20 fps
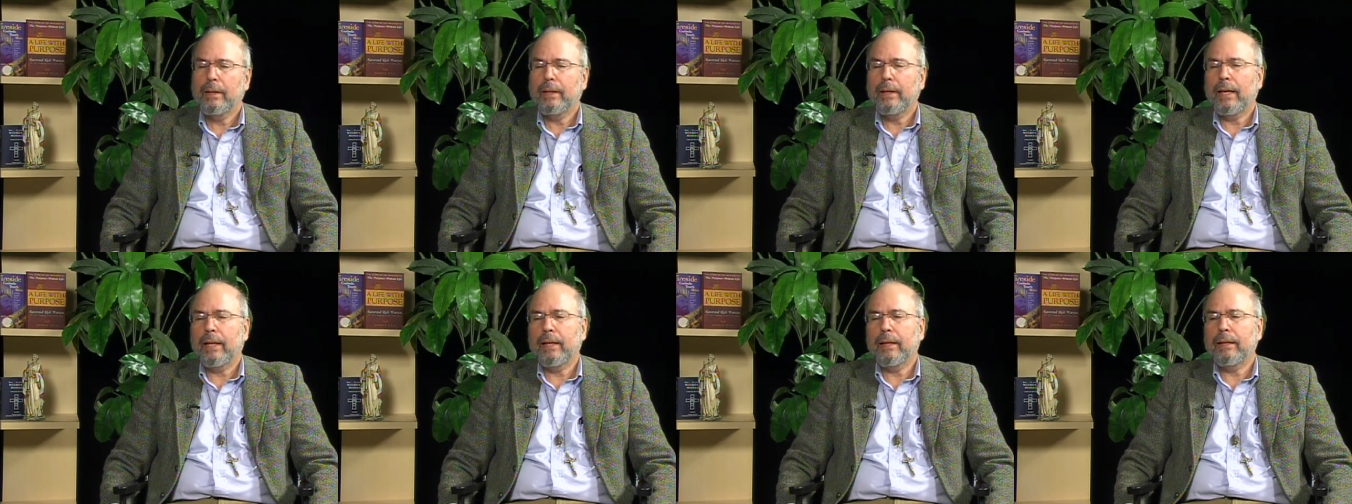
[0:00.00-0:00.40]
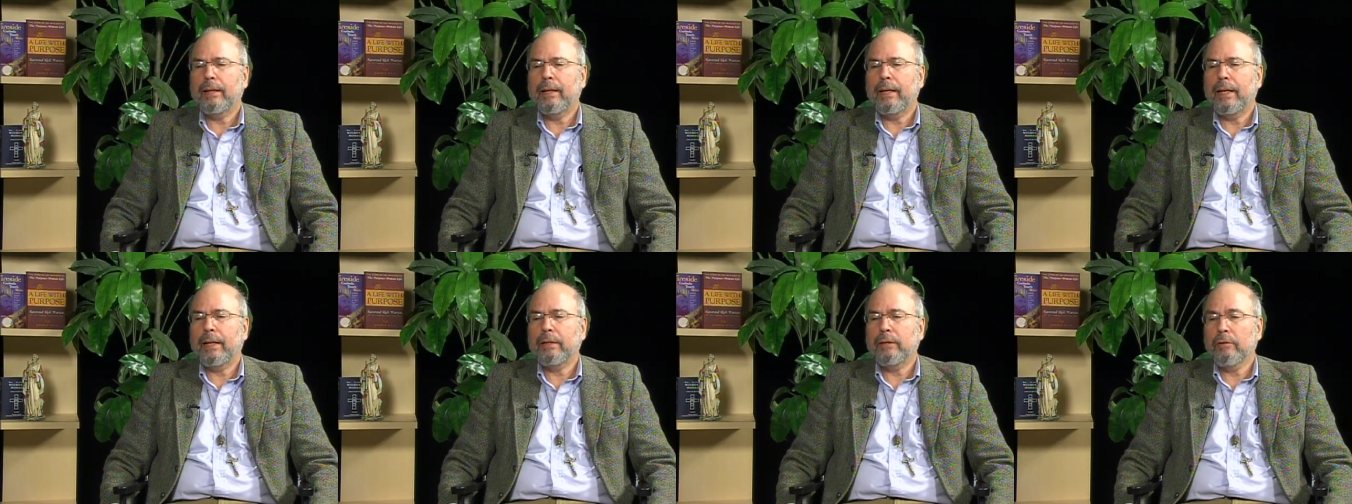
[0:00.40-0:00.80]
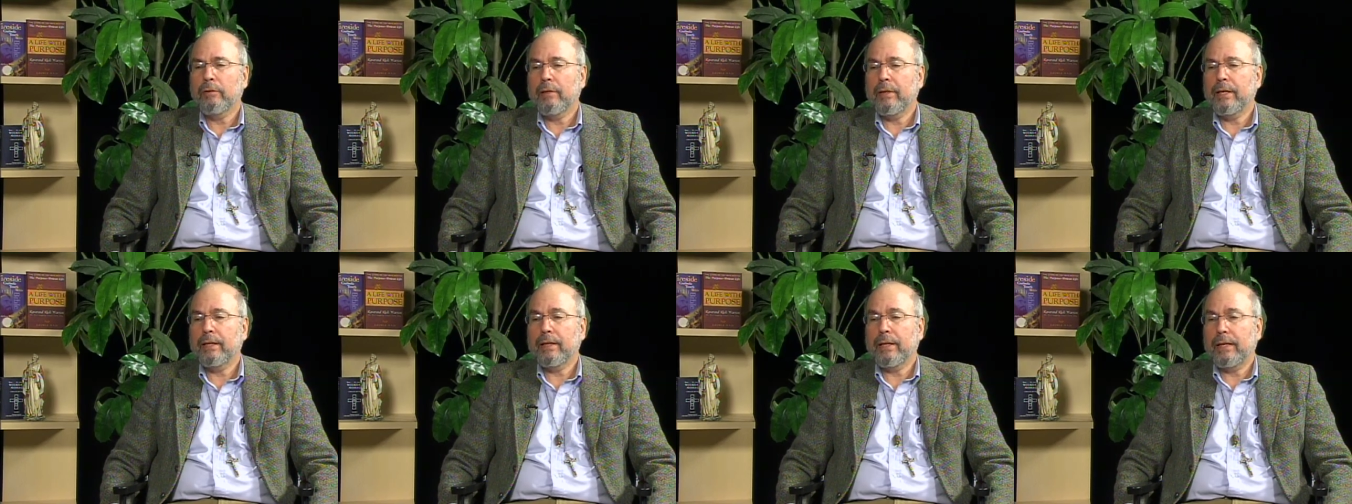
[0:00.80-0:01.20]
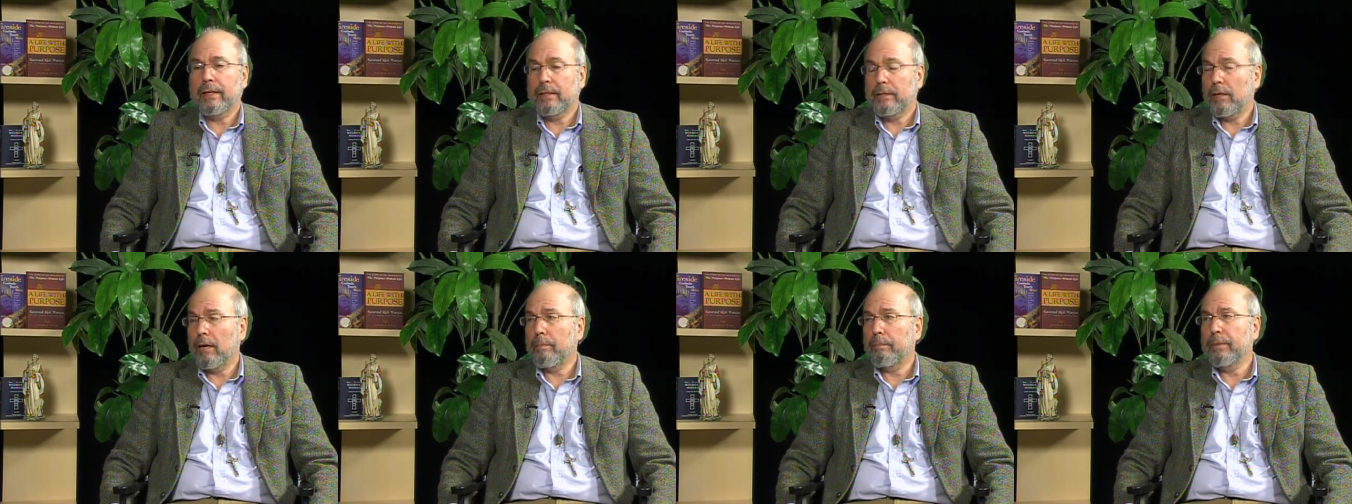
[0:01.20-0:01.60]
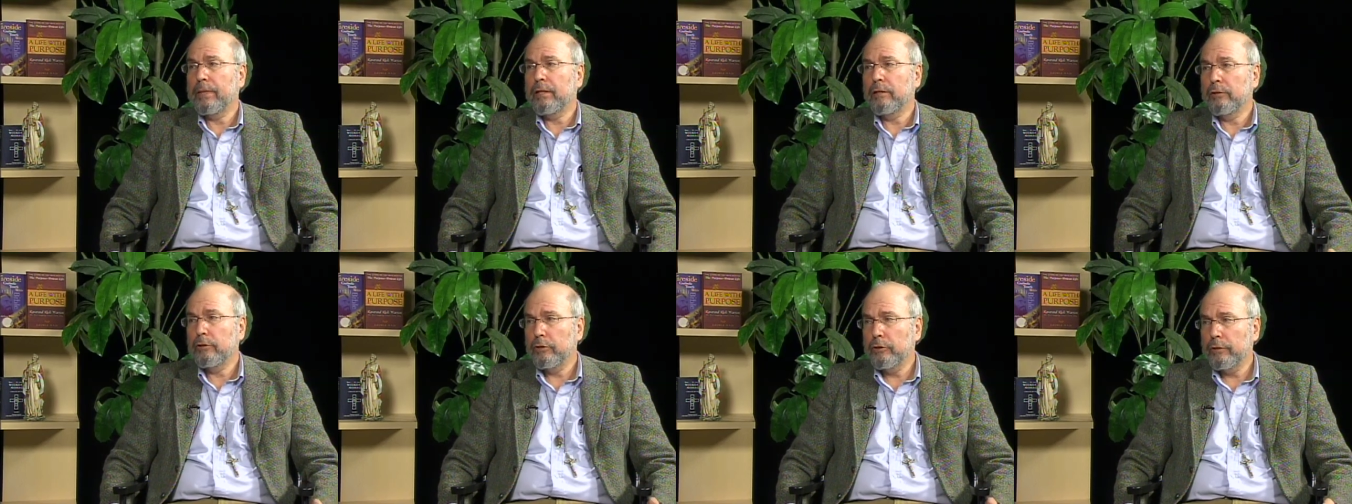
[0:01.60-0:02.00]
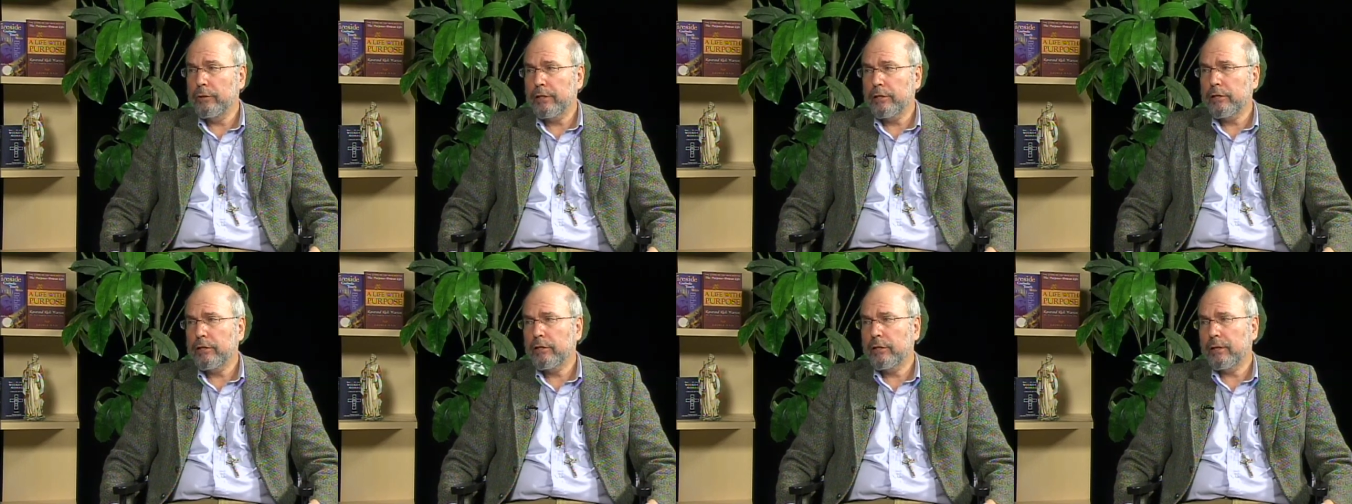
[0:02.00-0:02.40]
Uh, I don't think that I stopped being Jewish.